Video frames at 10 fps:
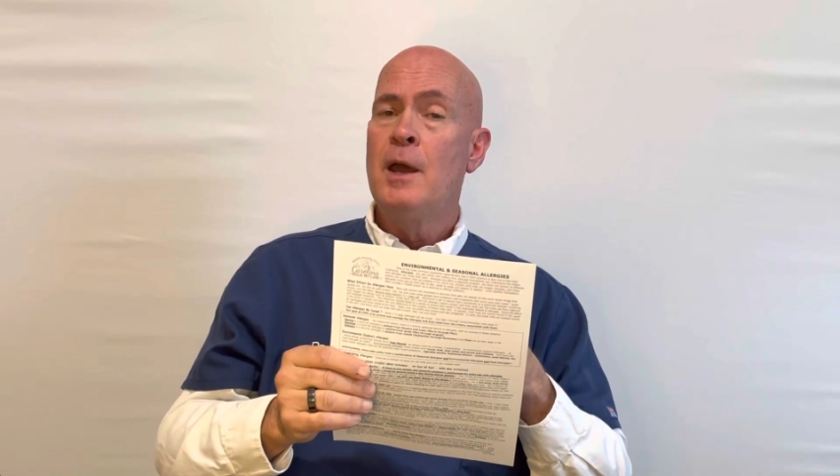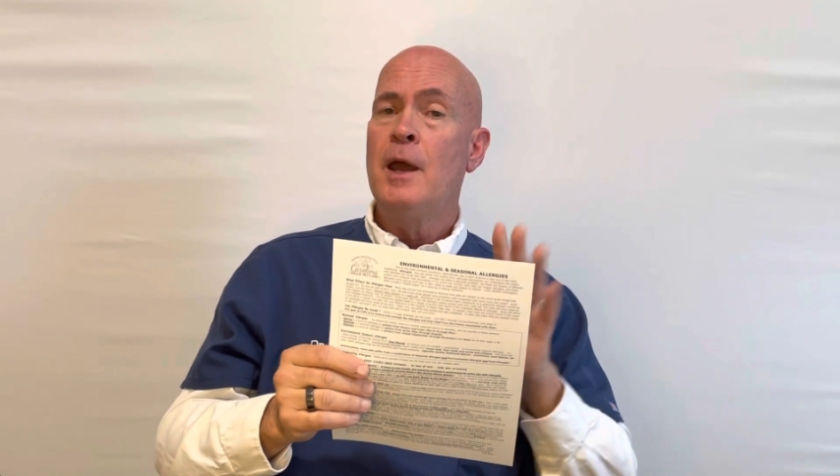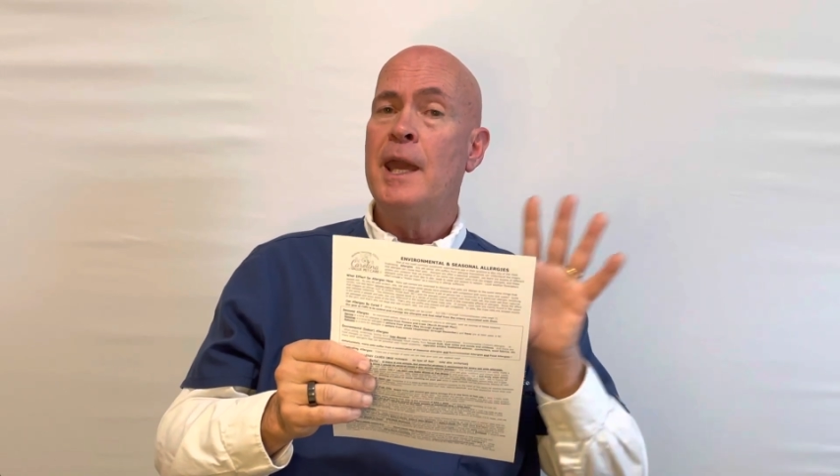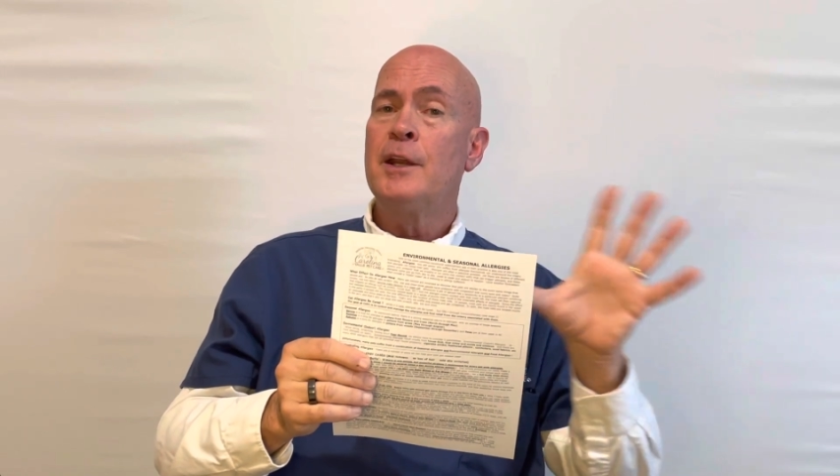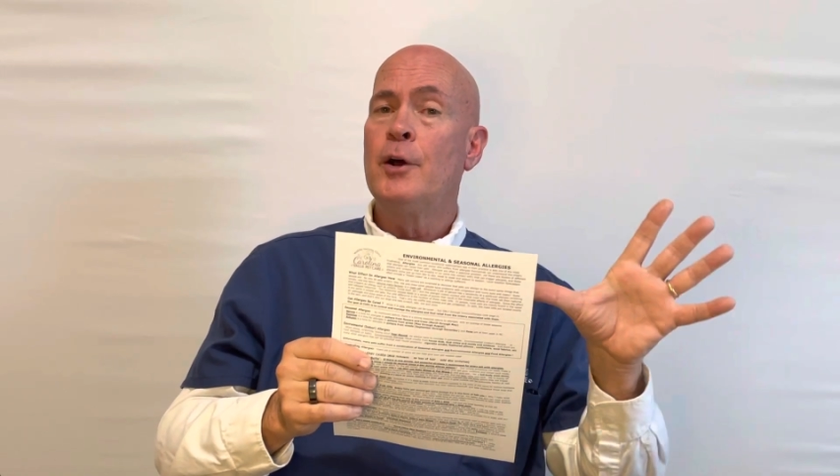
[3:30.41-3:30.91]

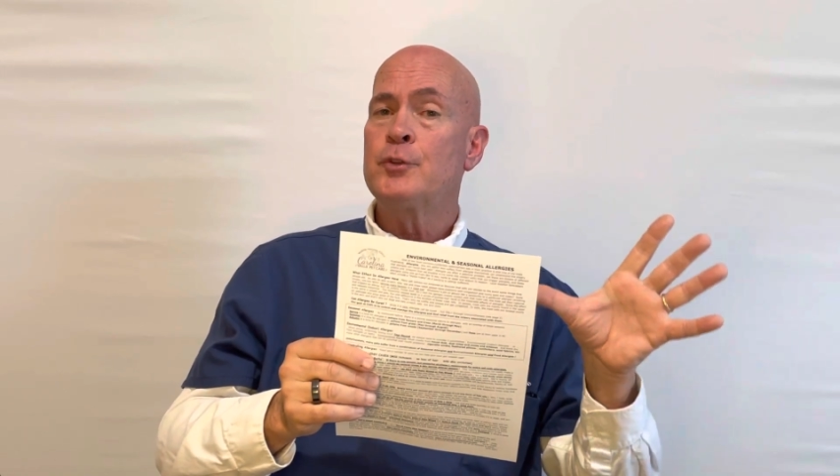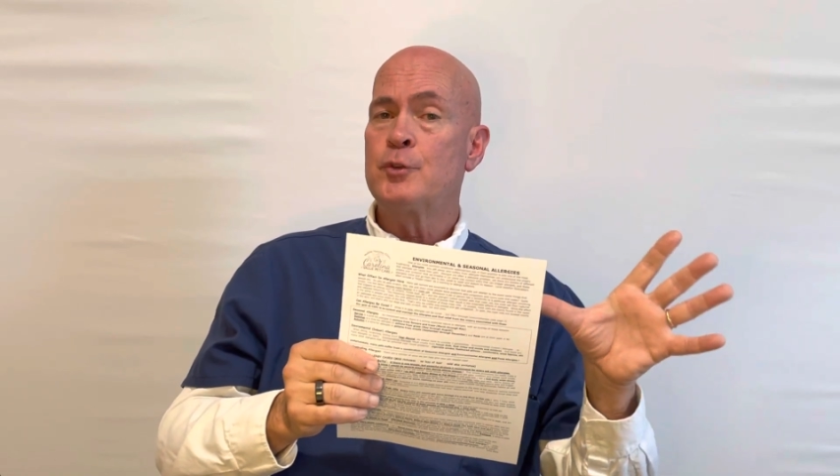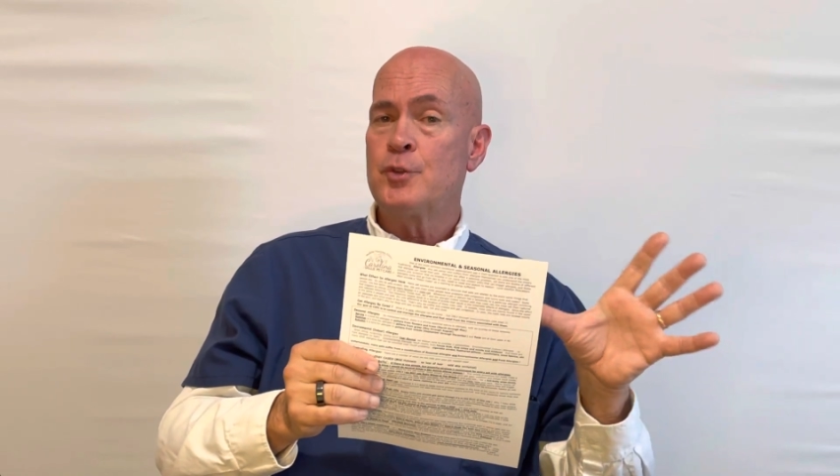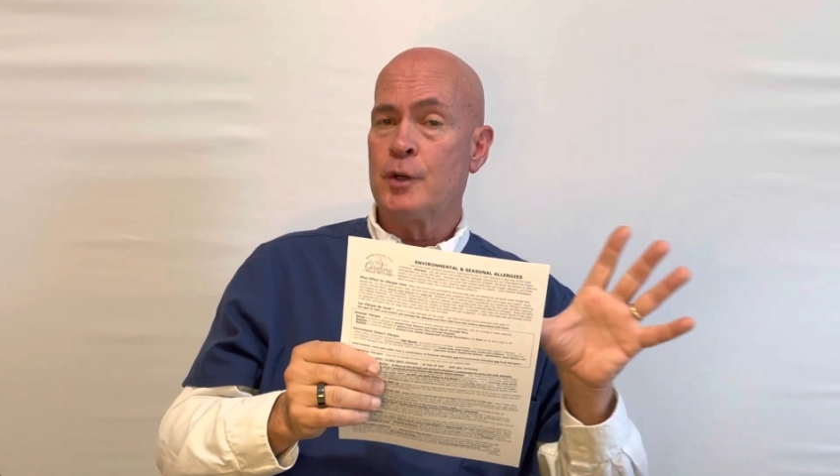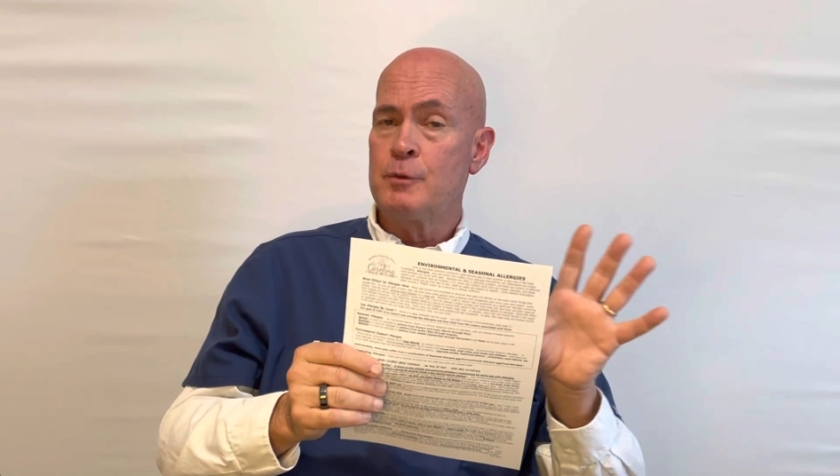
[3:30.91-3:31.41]
and also
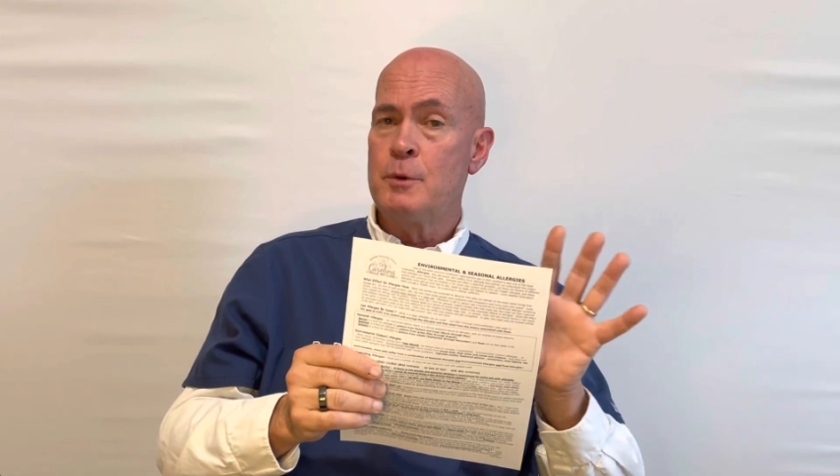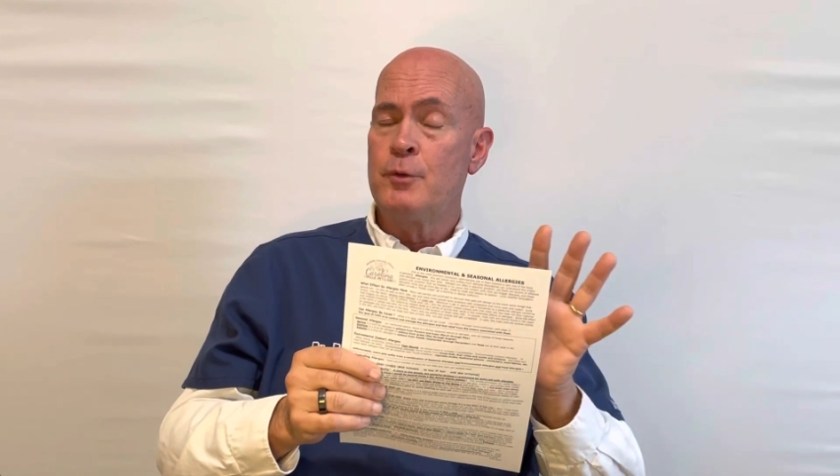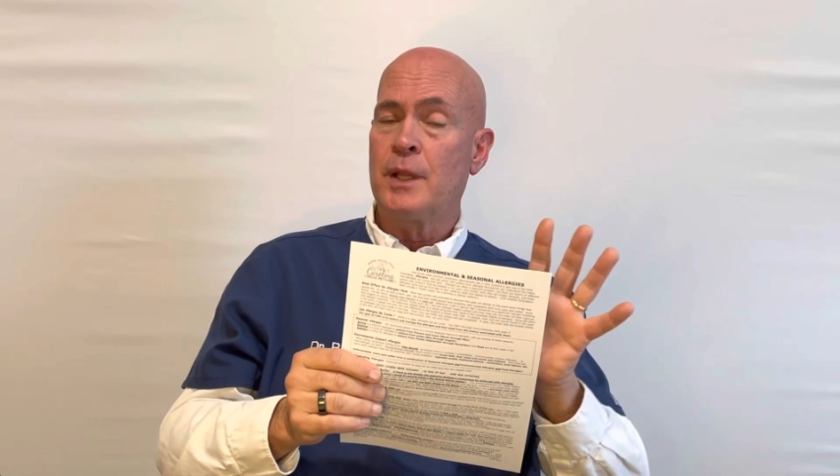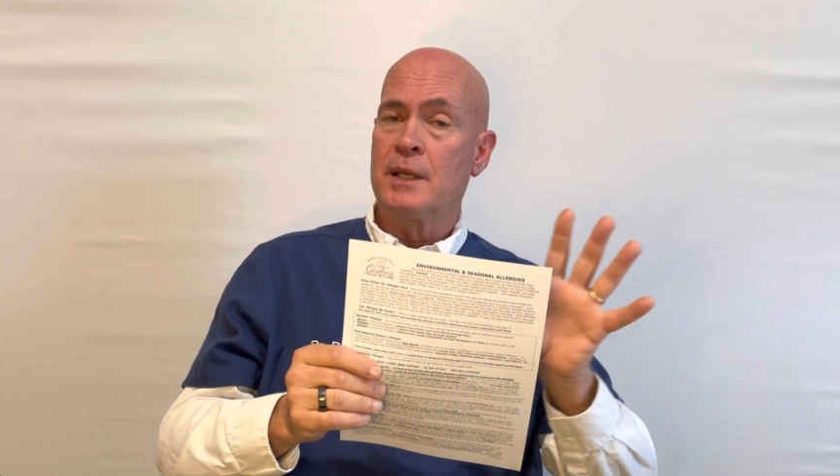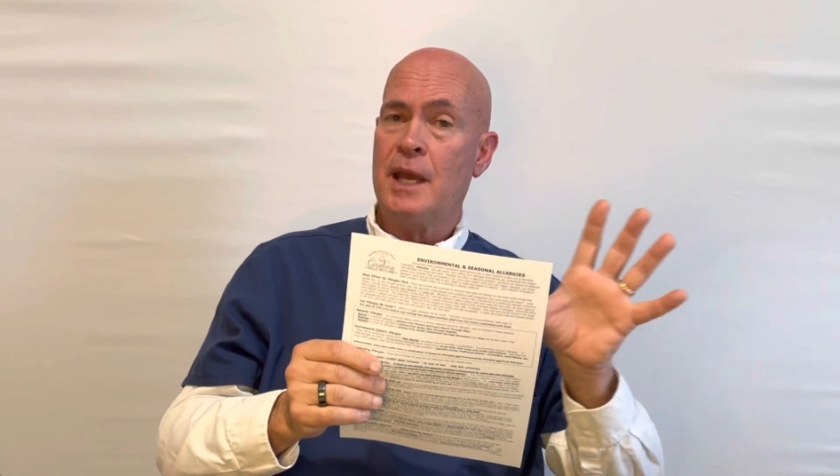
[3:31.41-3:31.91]
trying to remove
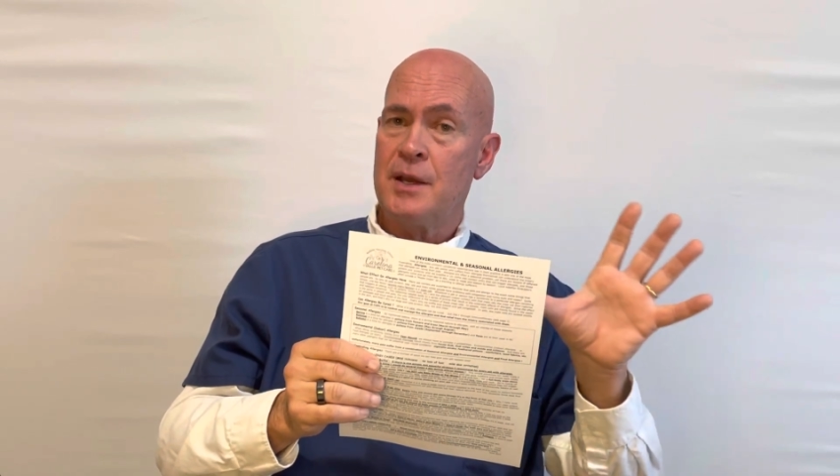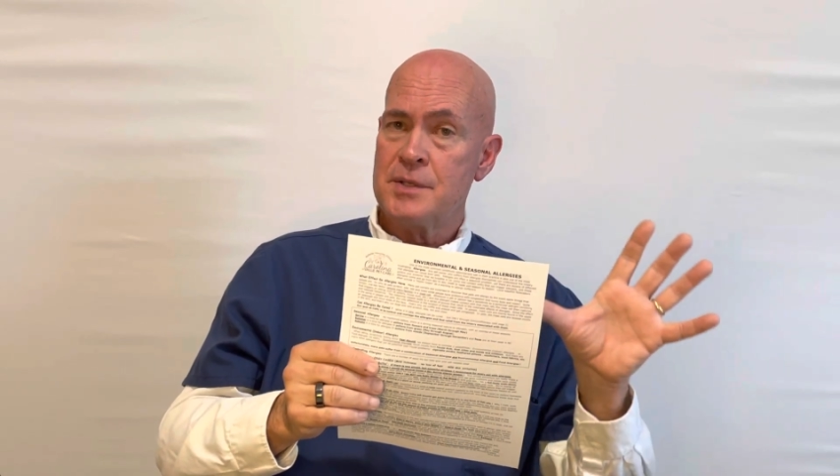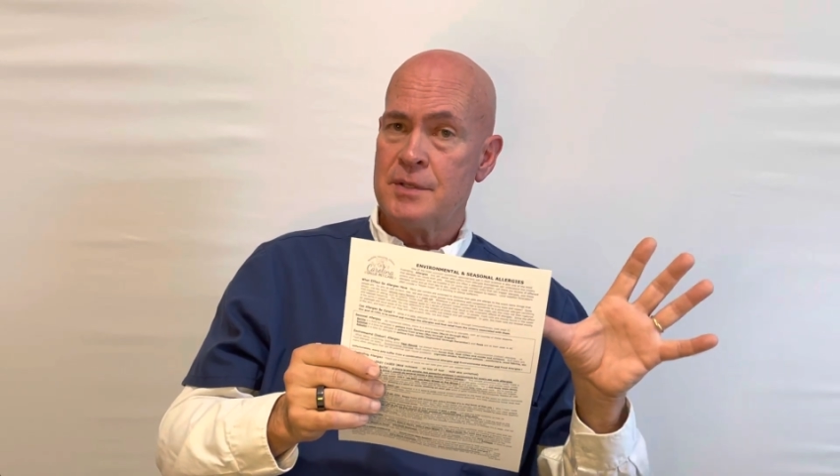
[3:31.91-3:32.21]
like house